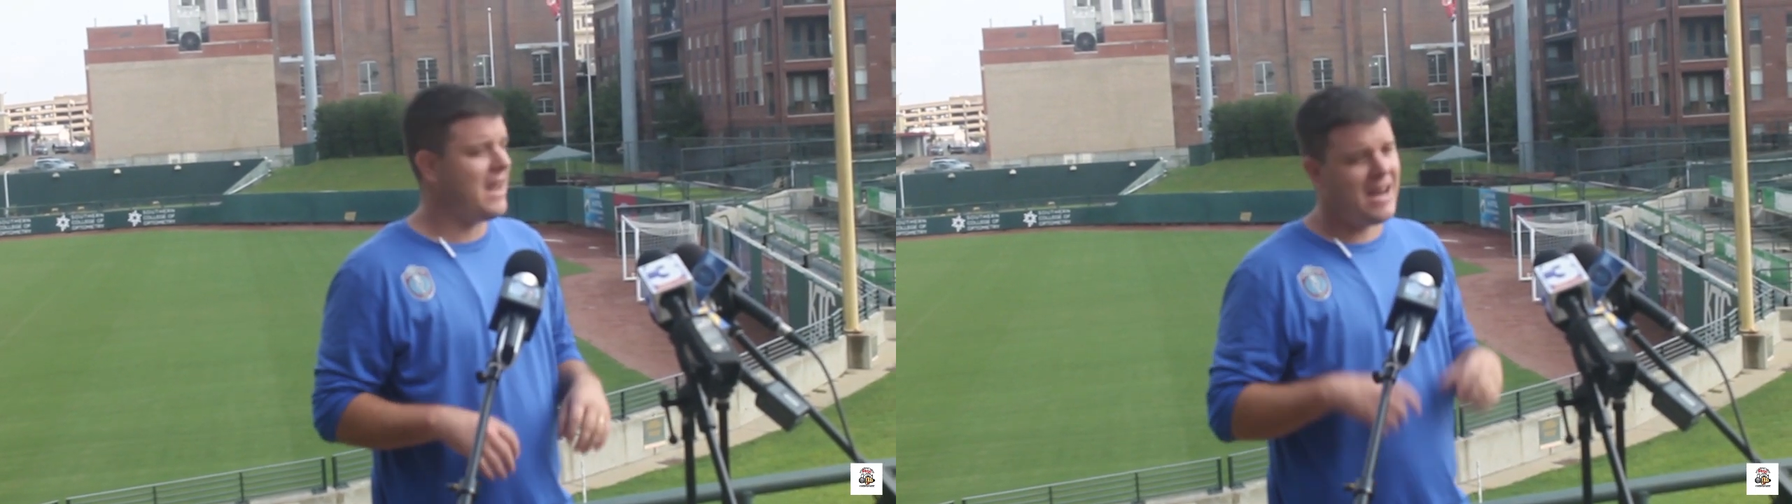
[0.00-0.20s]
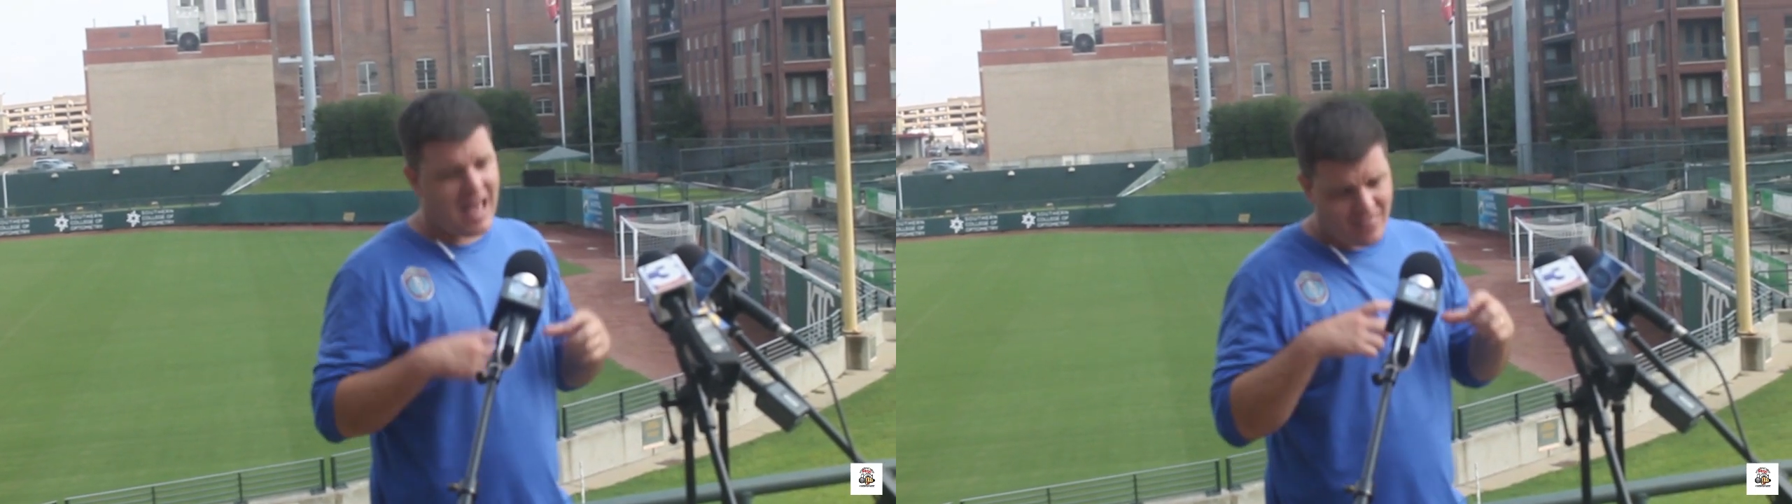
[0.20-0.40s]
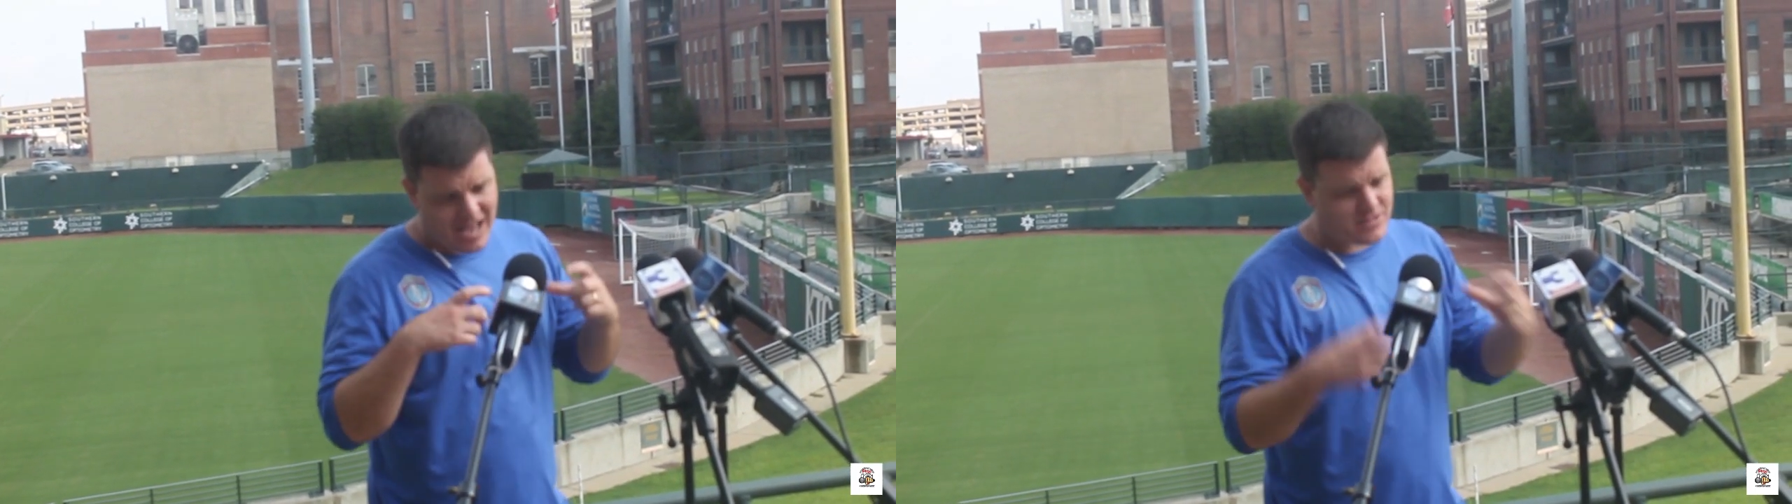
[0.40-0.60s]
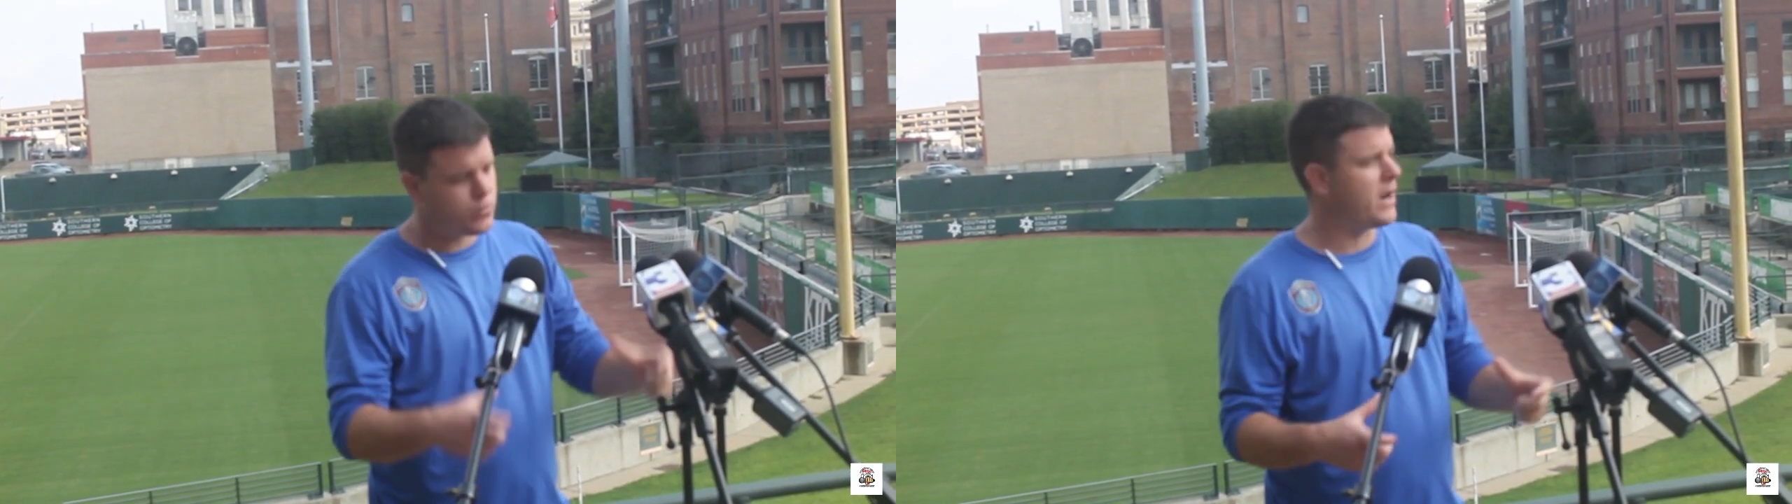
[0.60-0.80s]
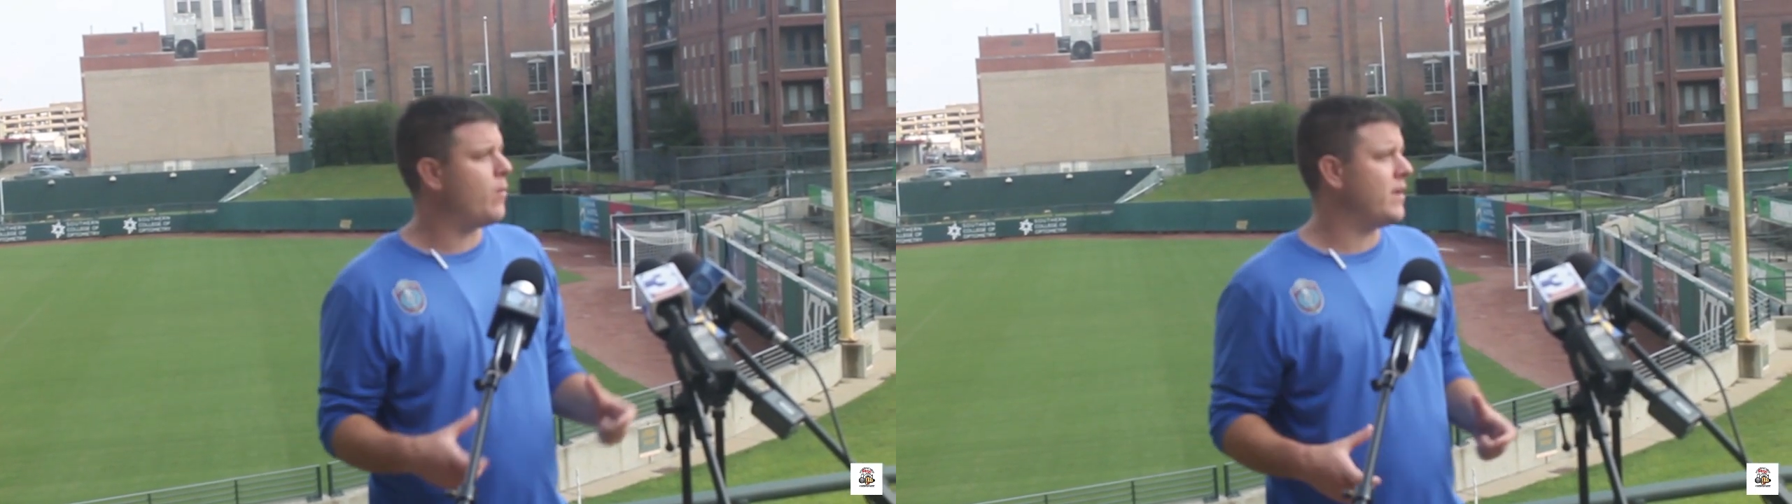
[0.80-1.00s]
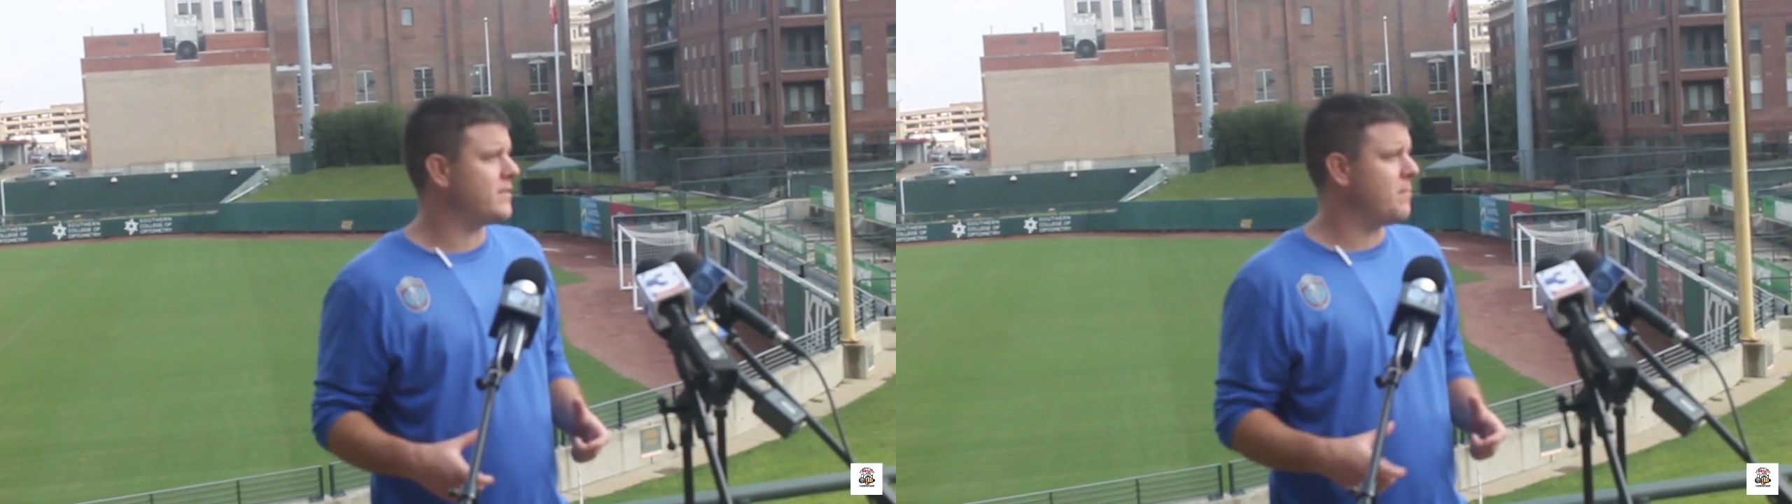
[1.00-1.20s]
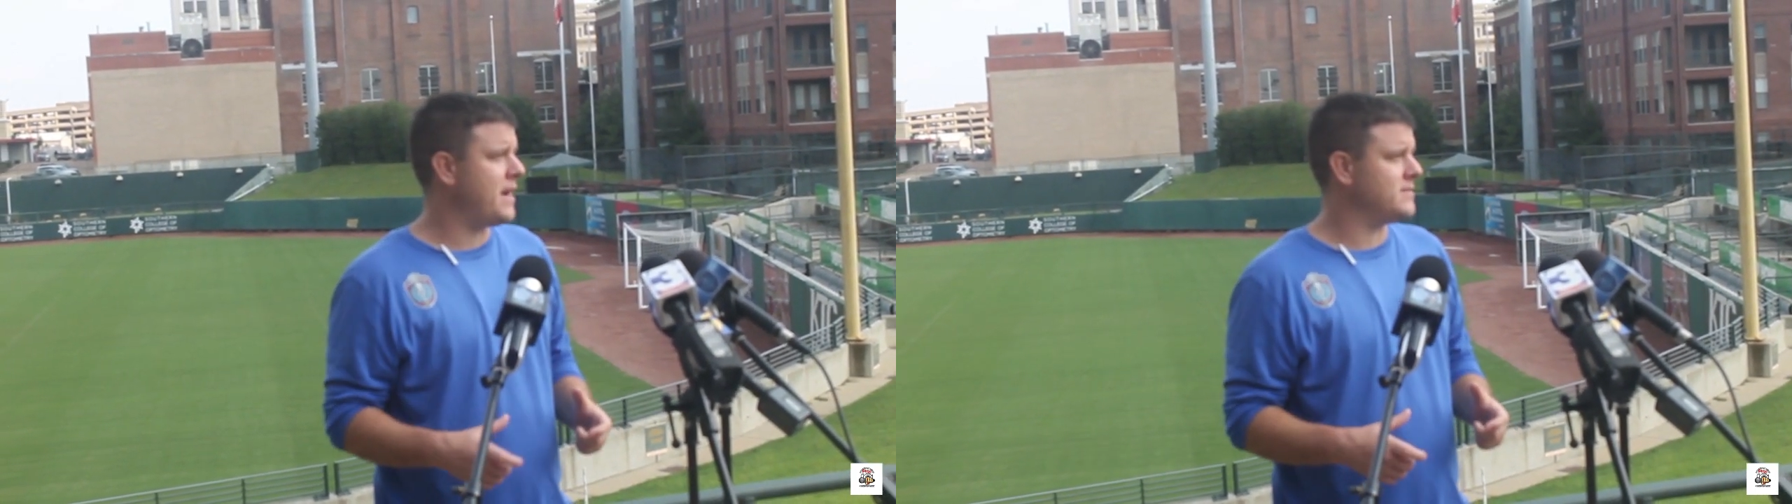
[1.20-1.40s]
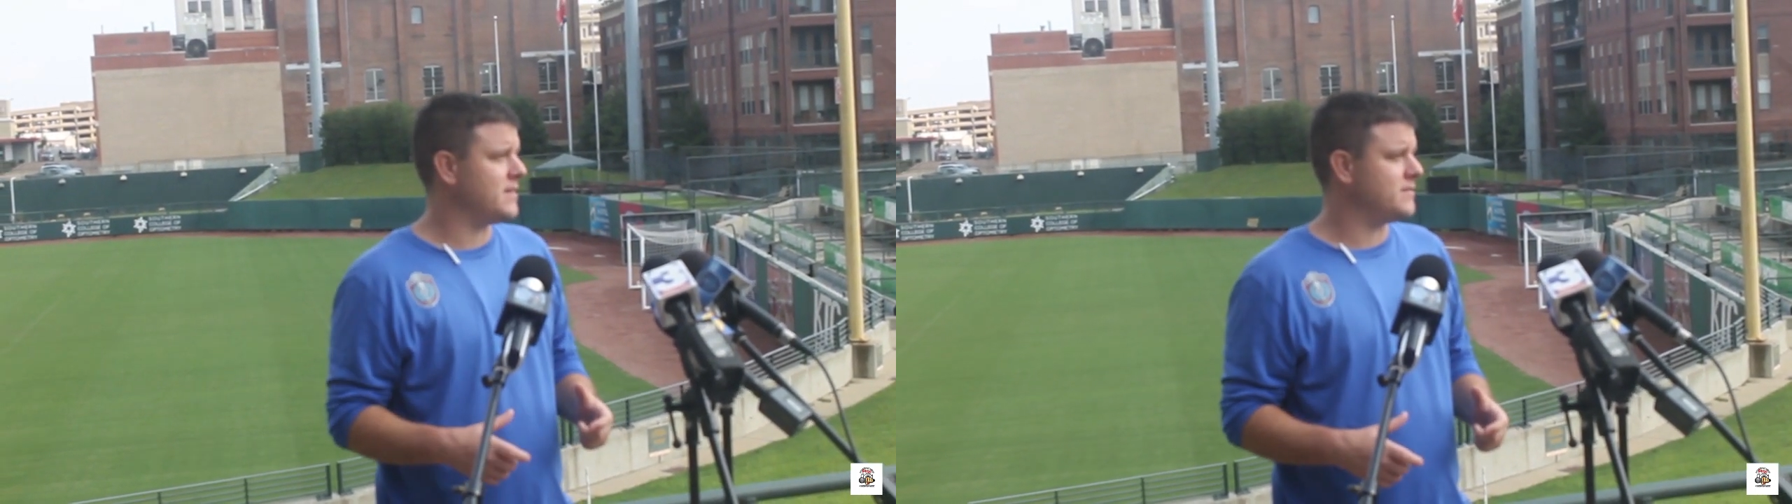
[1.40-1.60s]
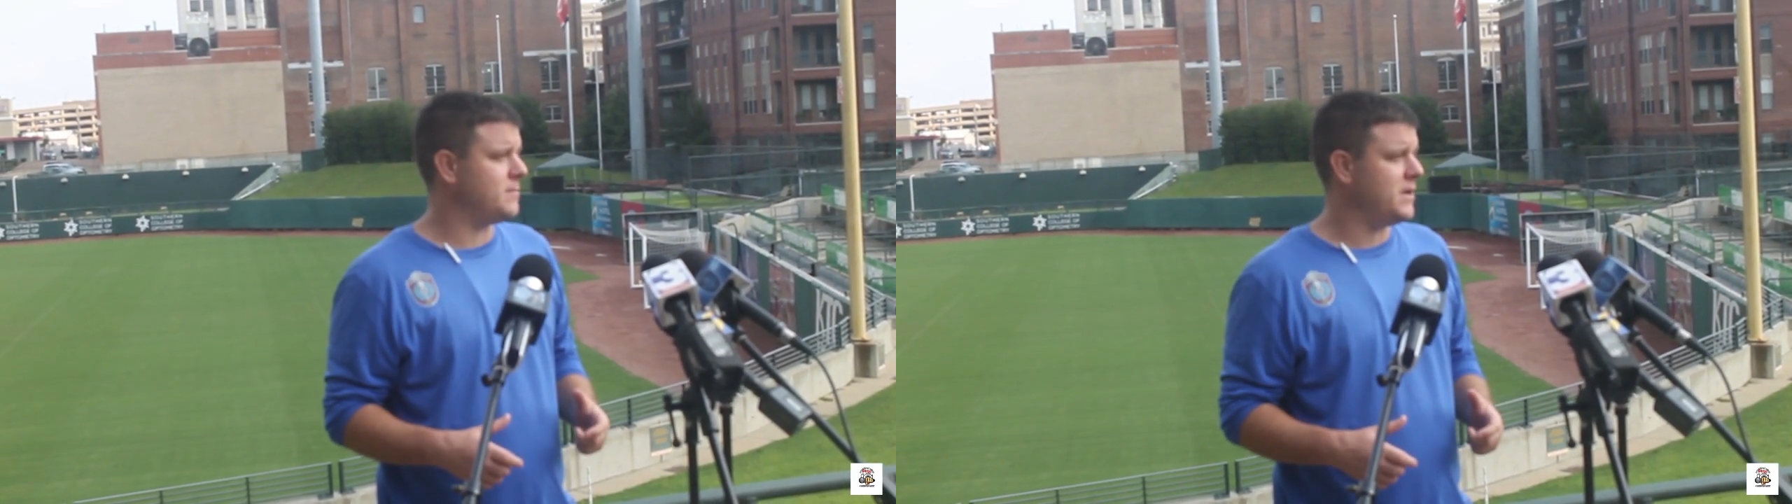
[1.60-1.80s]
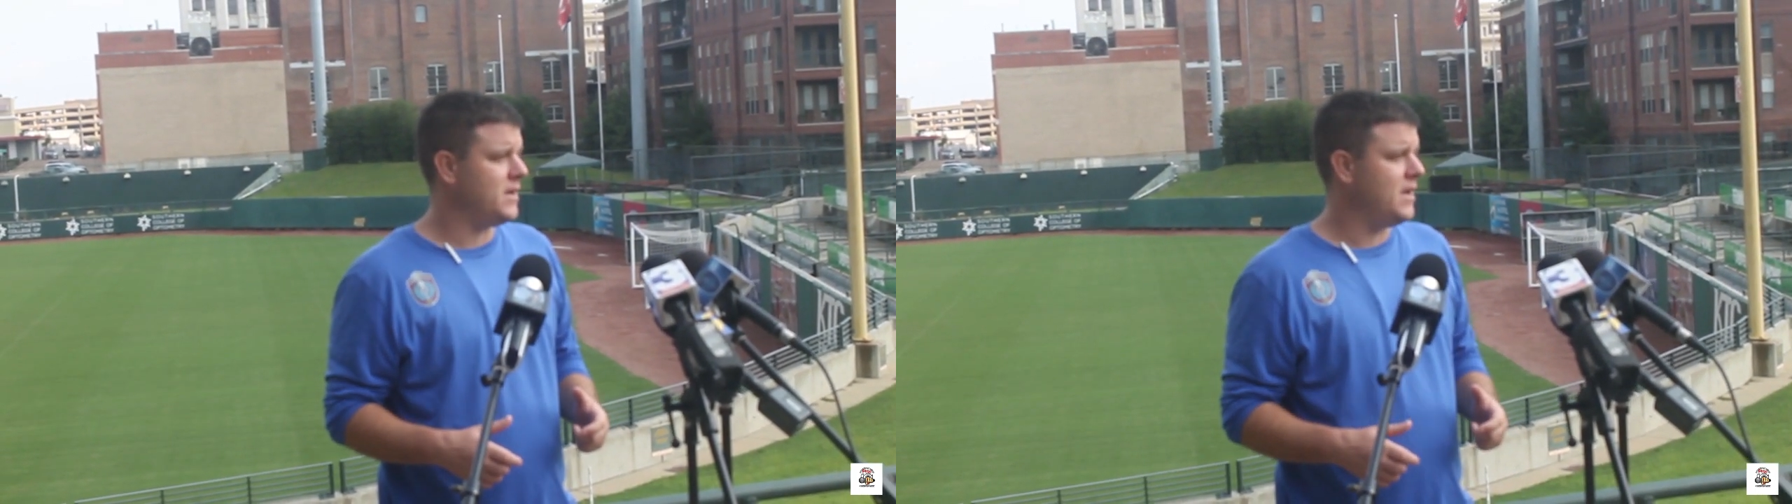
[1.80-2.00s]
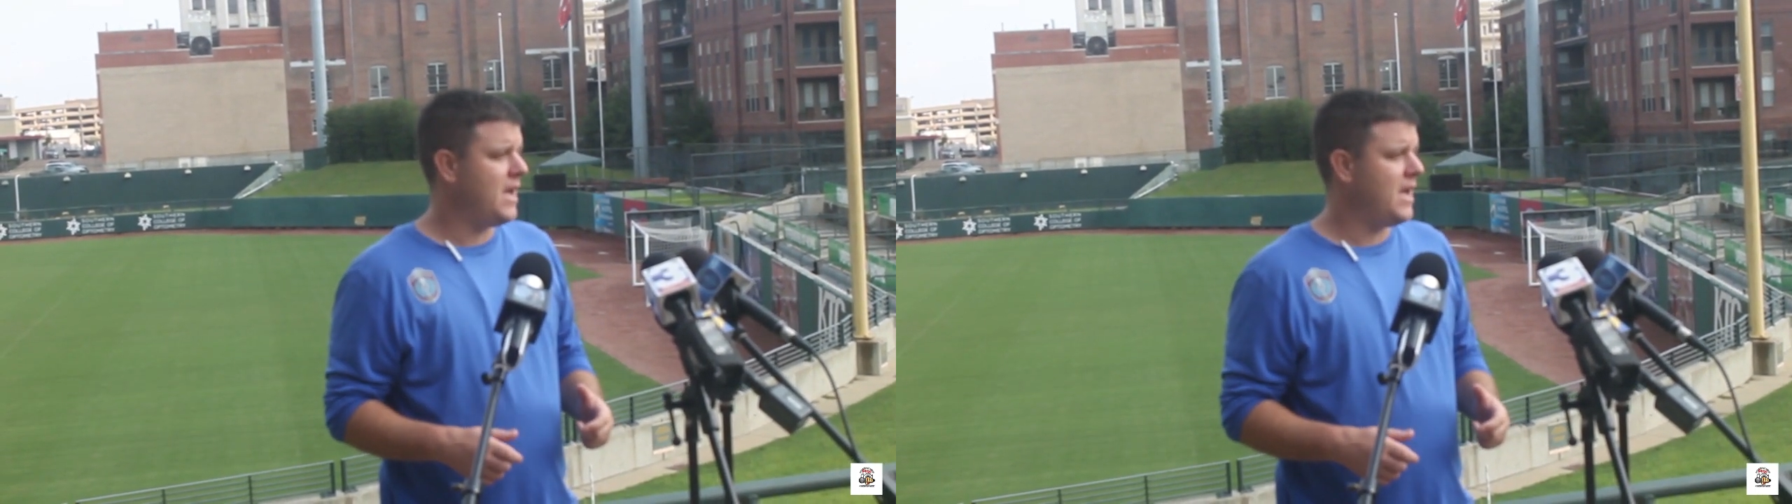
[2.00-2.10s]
And that's what I want the mindset to be.